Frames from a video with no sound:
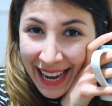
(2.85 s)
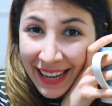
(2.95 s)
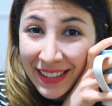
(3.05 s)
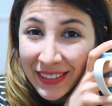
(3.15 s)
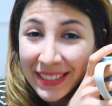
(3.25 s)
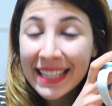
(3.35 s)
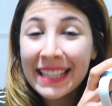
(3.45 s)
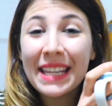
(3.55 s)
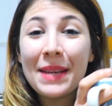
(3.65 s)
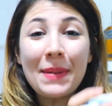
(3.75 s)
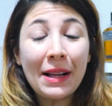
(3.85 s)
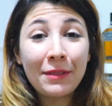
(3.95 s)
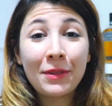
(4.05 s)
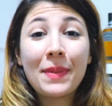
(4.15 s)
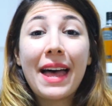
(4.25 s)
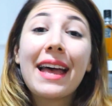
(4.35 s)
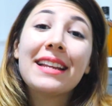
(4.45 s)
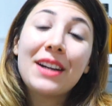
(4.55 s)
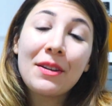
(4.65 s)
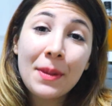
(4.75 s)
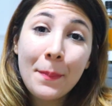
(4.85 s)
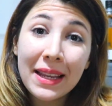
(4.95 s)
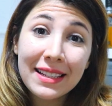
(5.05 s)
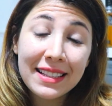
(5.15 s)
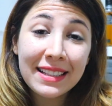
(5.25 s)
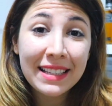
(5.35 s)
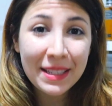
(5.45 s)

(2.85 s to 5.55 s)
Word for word: I got an email from the head of the medicines